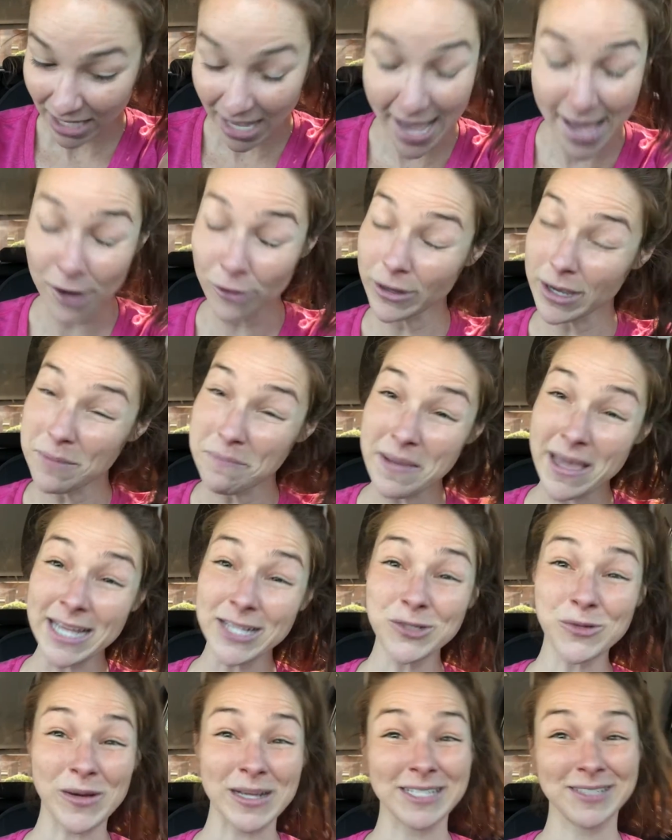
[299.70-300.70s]
I don't get
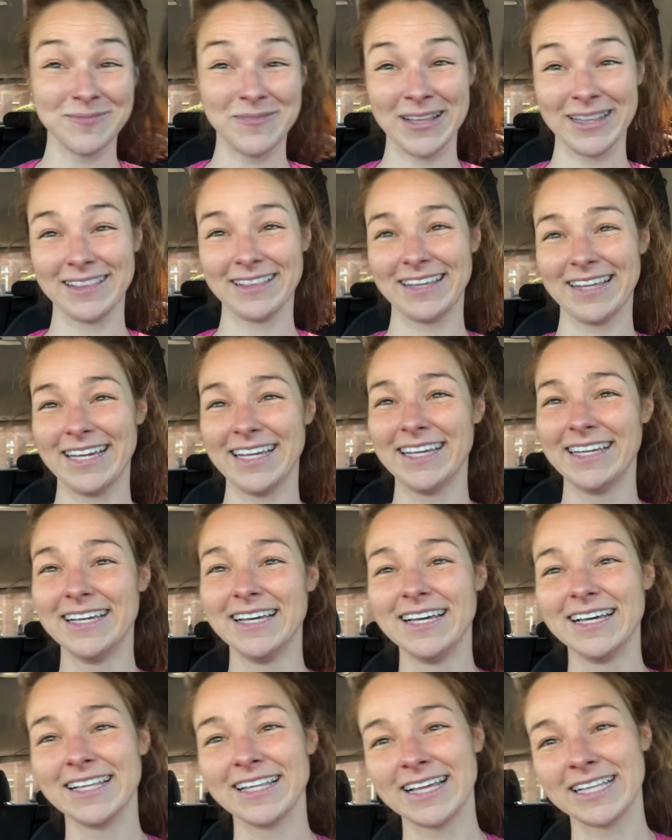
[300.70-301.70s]
paid twice monthly,
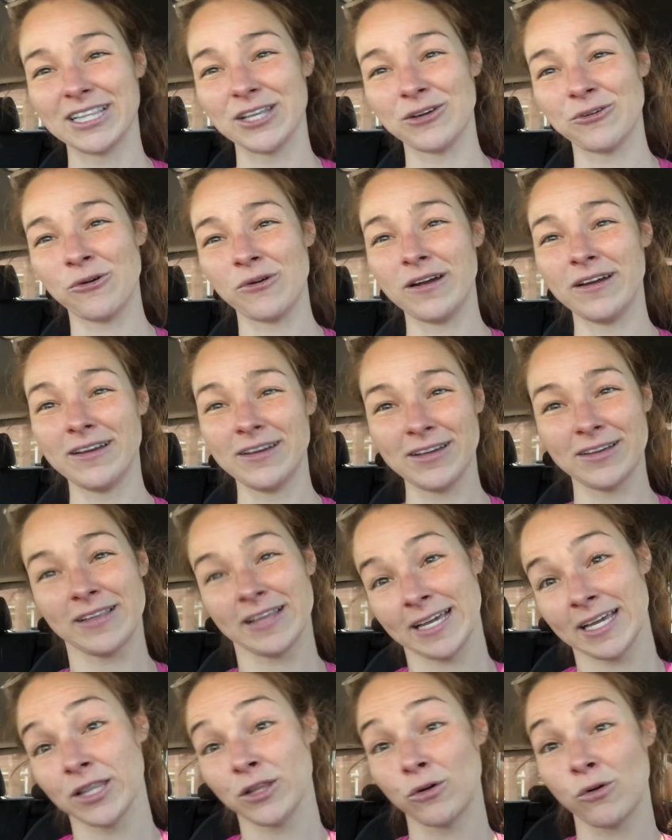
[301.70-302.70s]

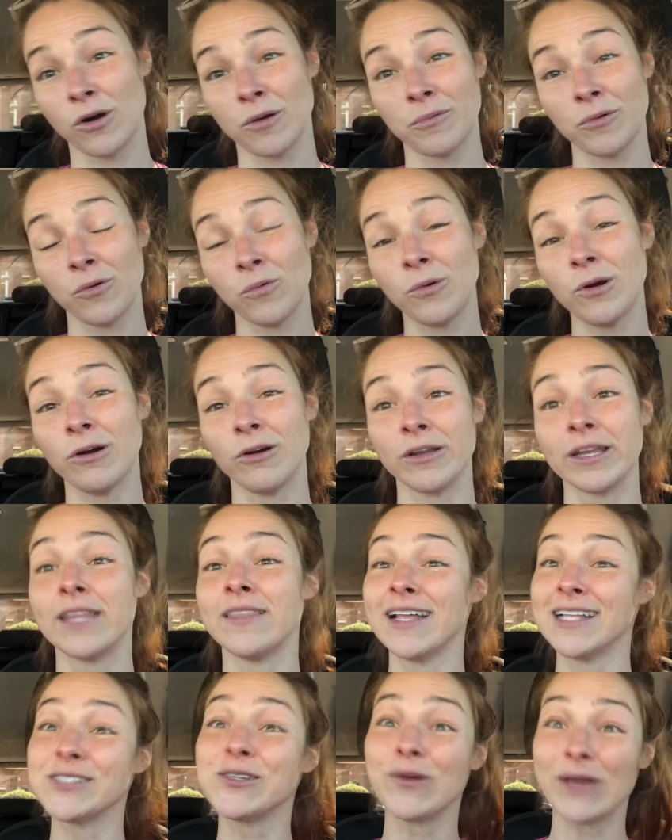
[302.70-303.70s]
like in the corporate world, and that's